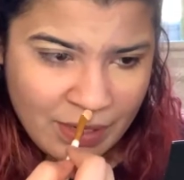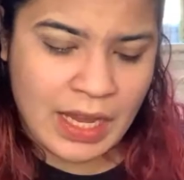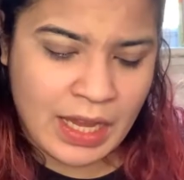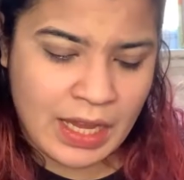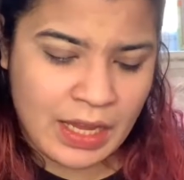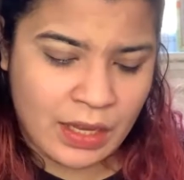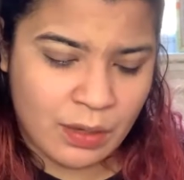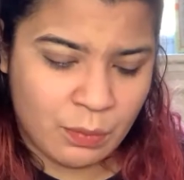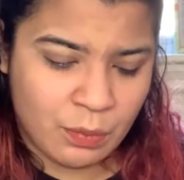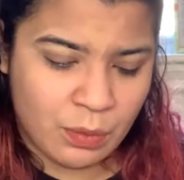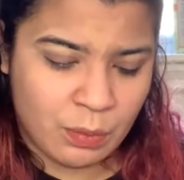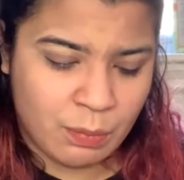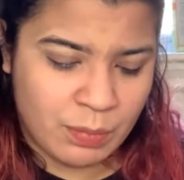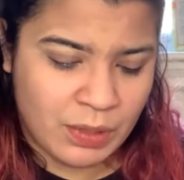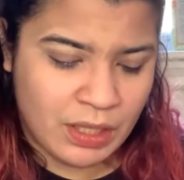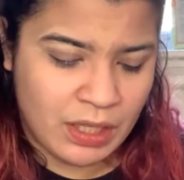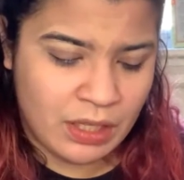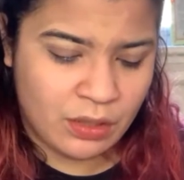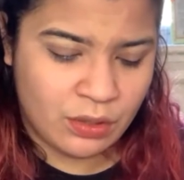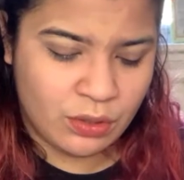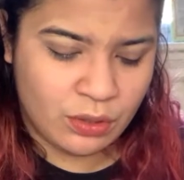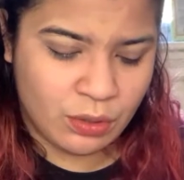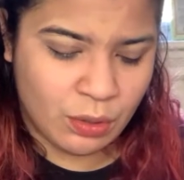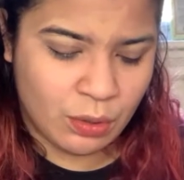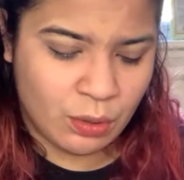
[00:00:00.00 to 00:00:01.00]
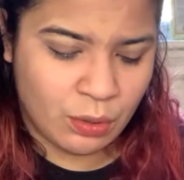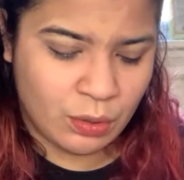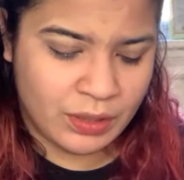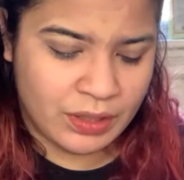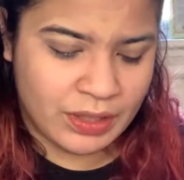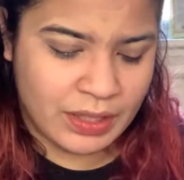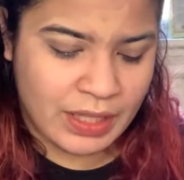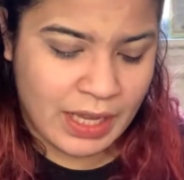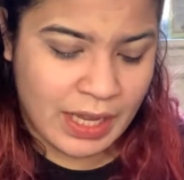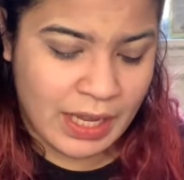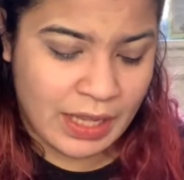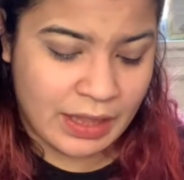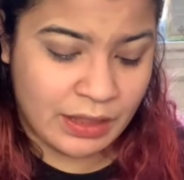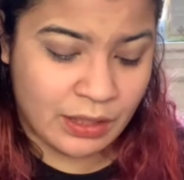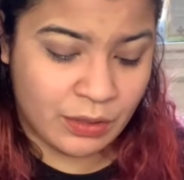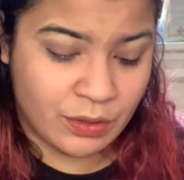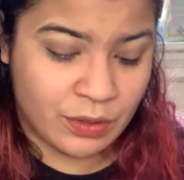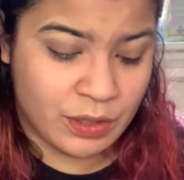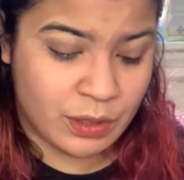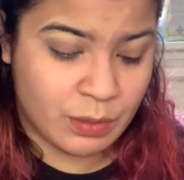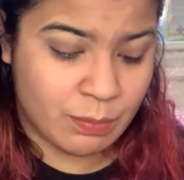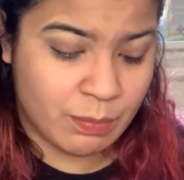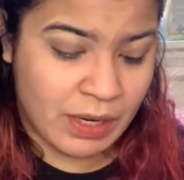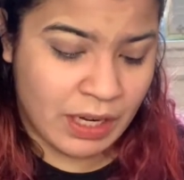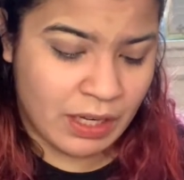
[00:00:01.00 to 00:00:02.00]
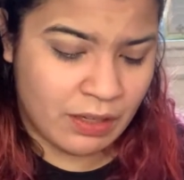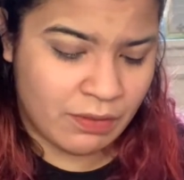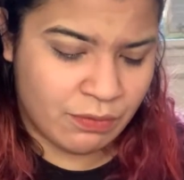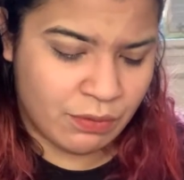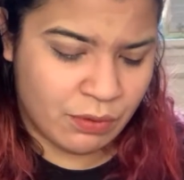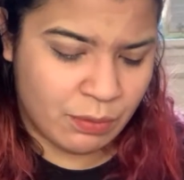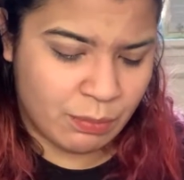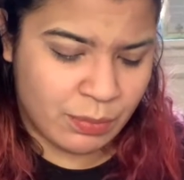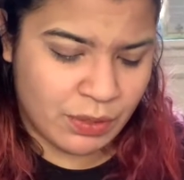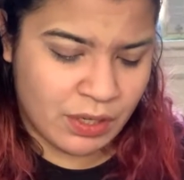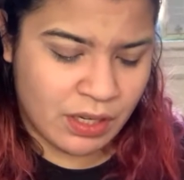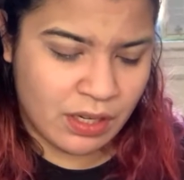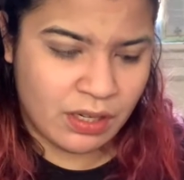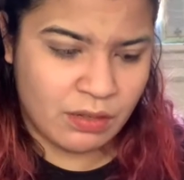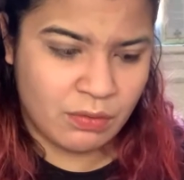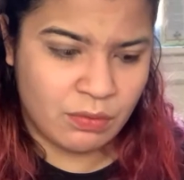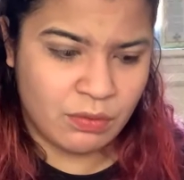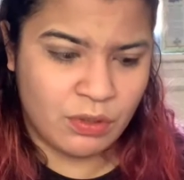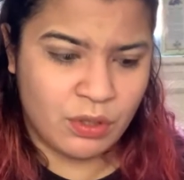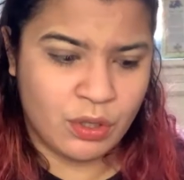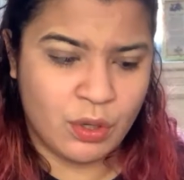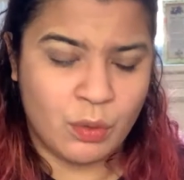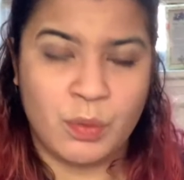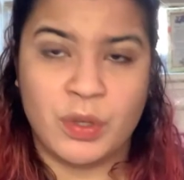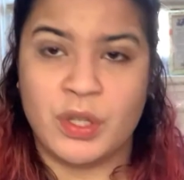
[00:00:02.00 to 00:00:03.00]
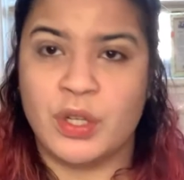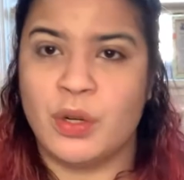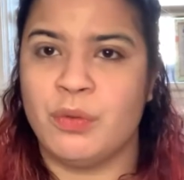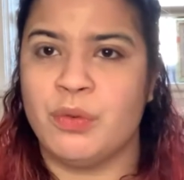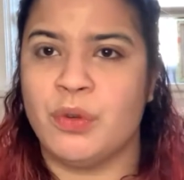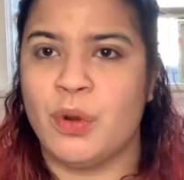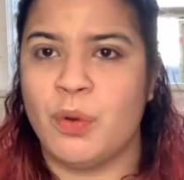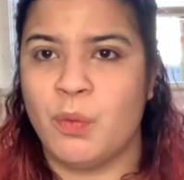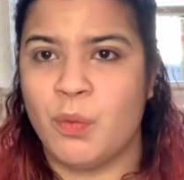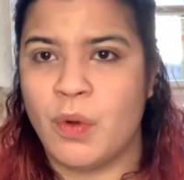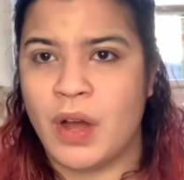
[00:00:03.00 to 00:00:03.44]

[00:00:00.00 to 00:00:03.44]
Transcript: And we're being told that they're spiteful, but, you know, we don't know